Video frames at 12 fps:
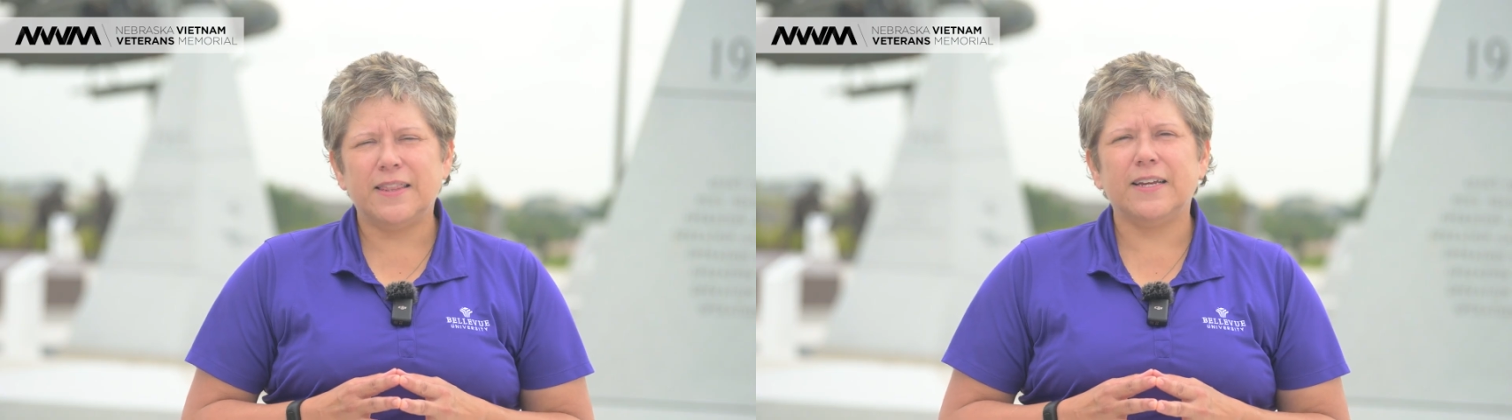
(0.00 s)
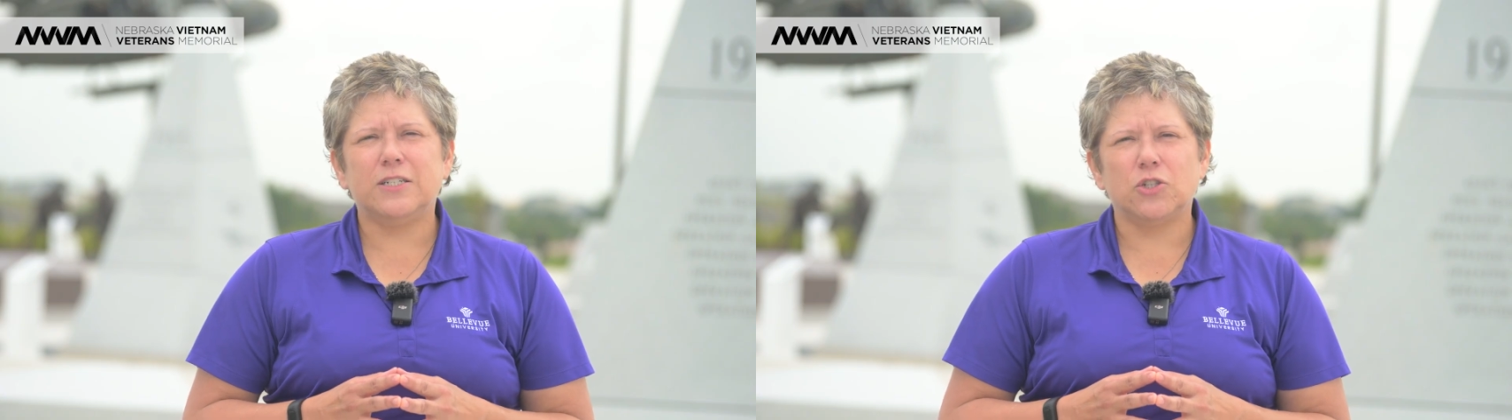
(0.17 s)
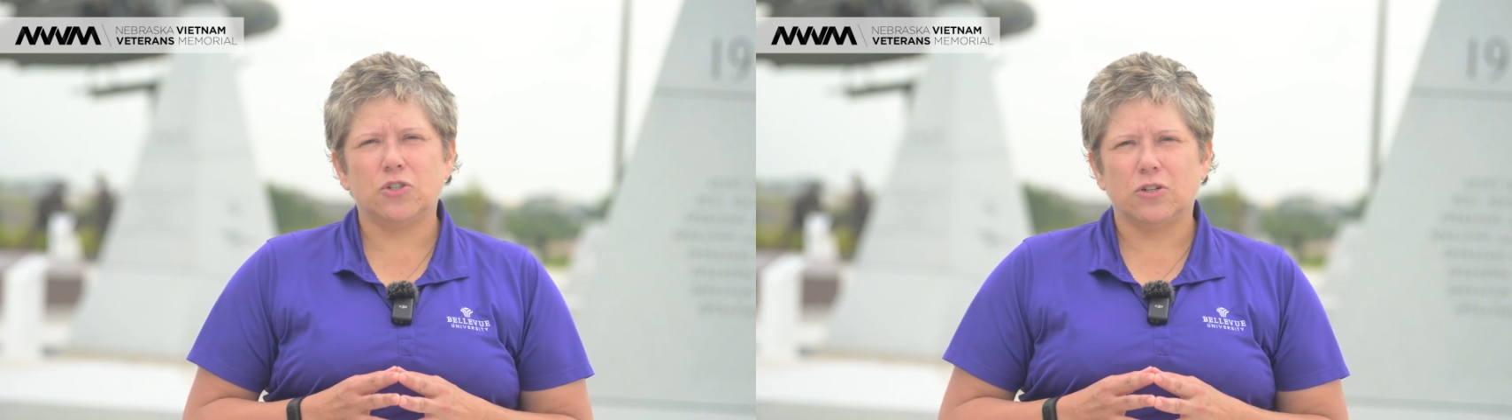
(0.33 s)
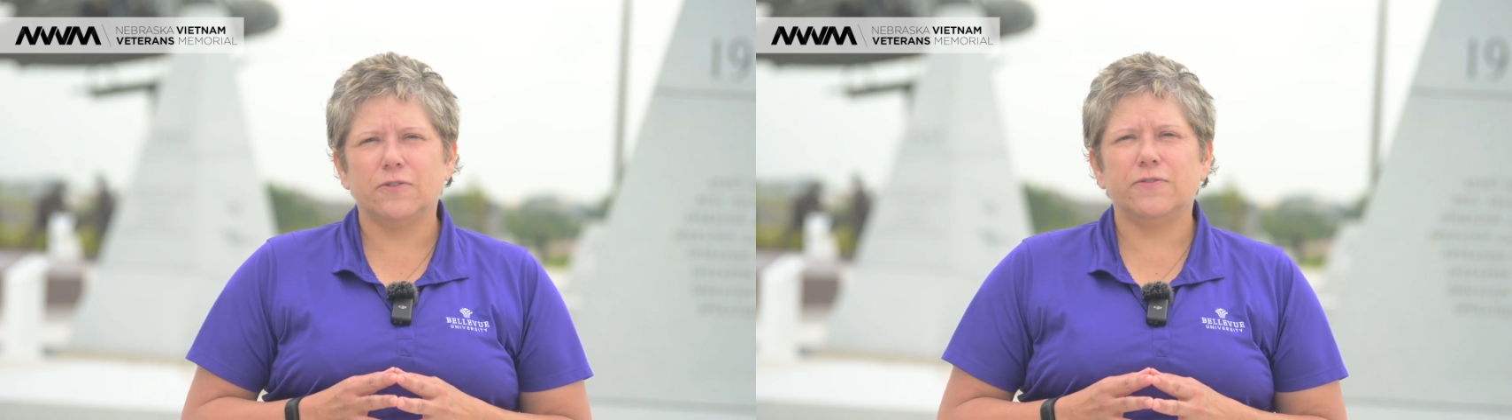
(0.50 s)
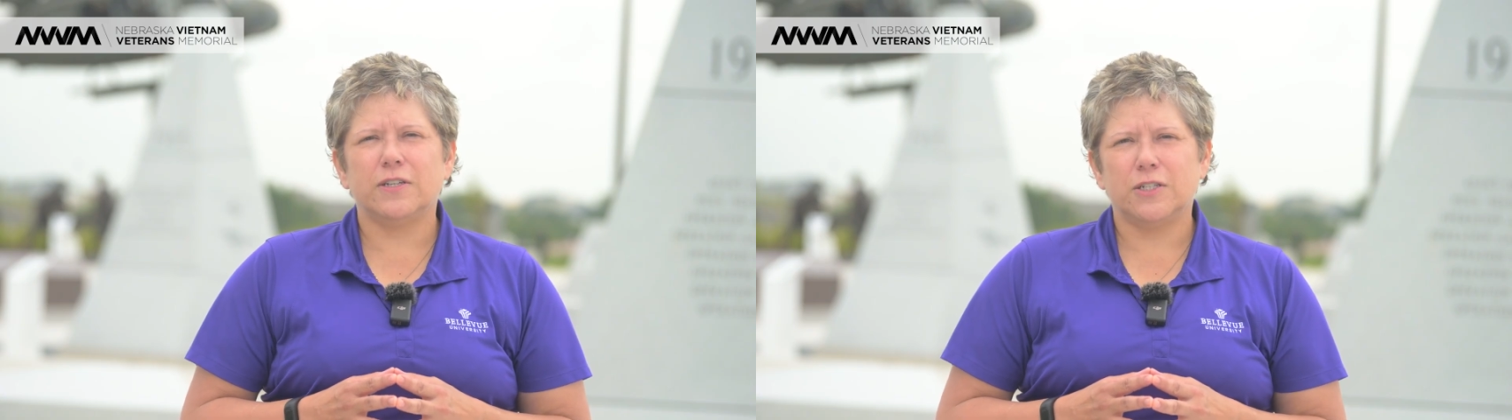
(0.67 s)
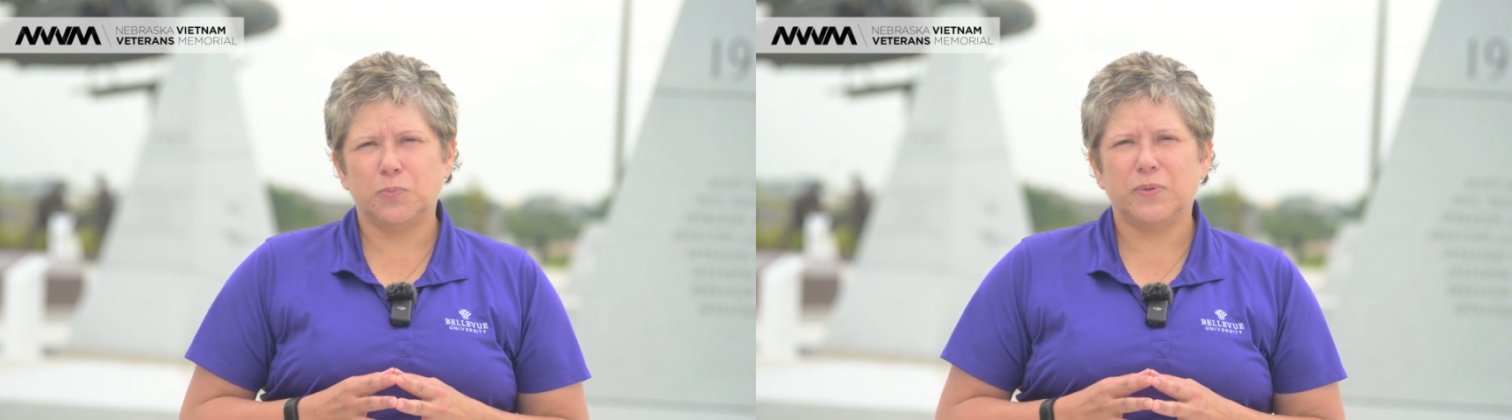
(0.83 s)
they deserve
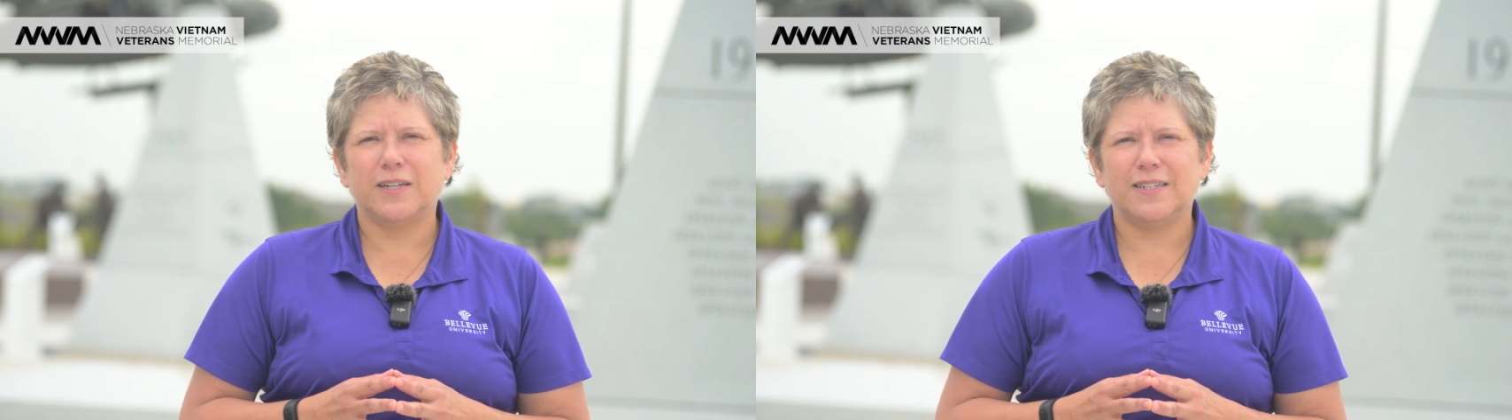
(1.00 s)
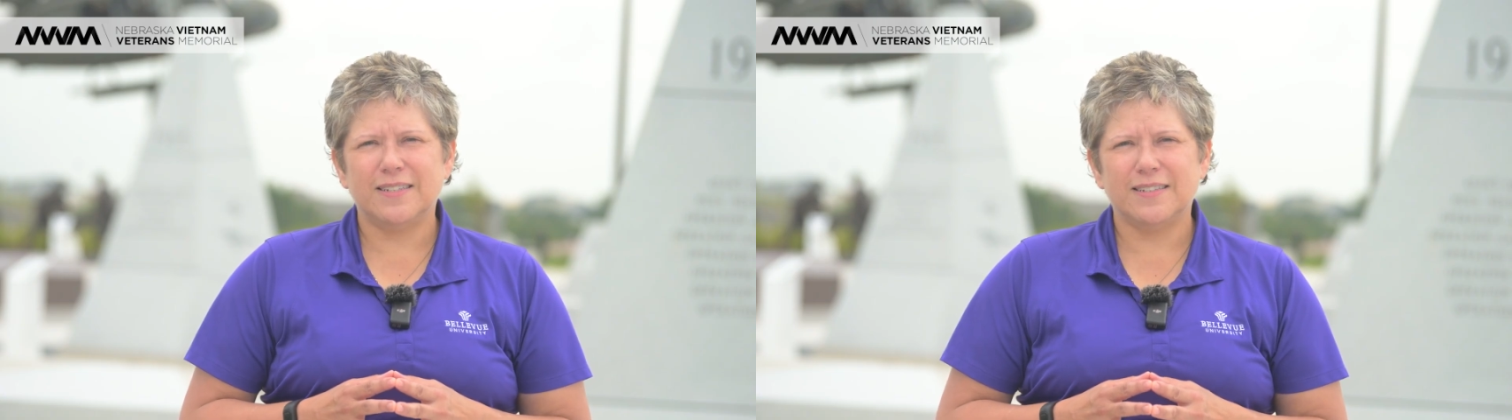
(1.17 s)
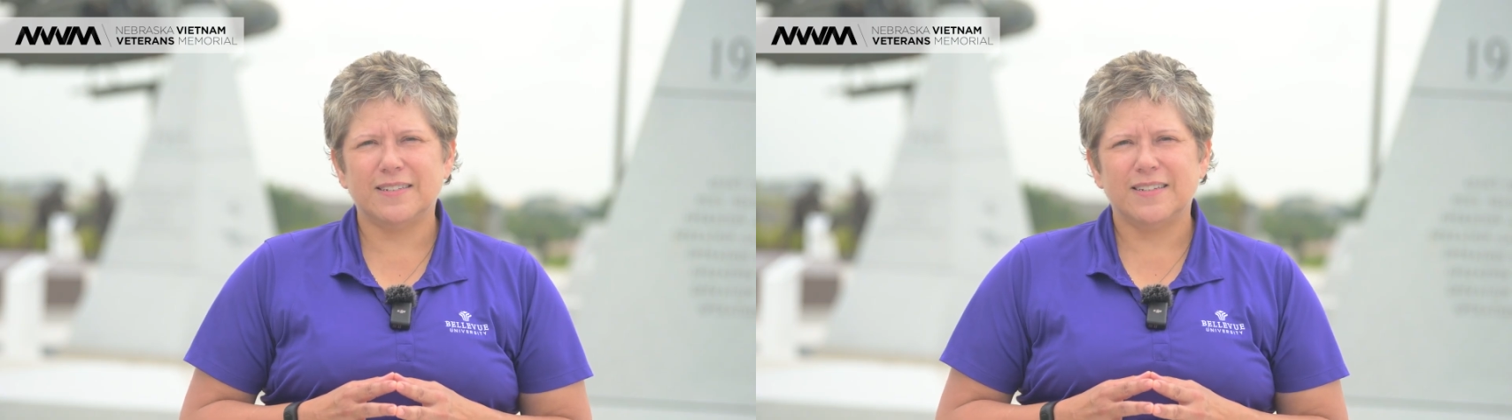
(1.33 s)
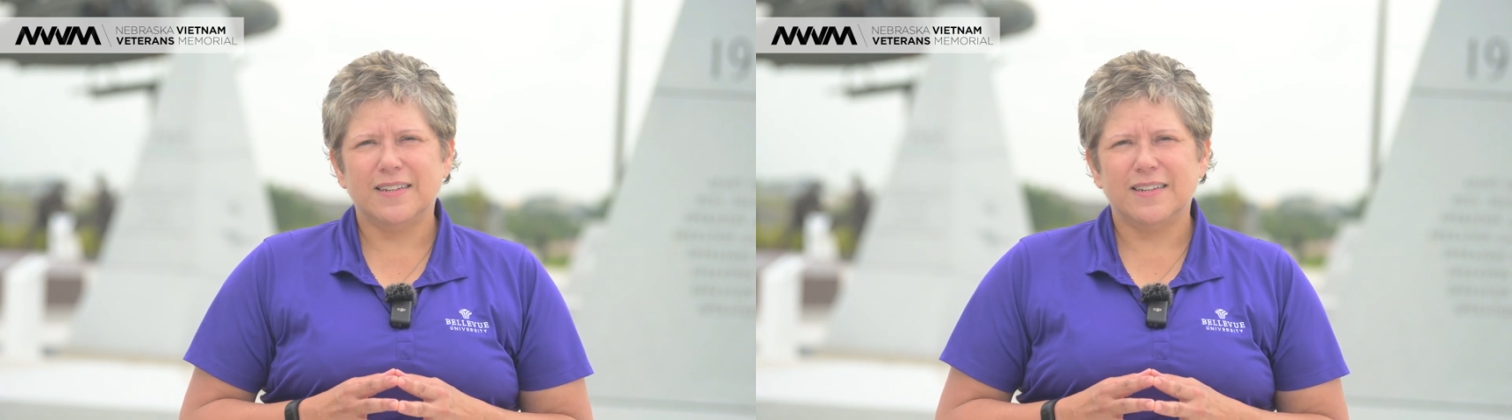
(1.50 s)
this place.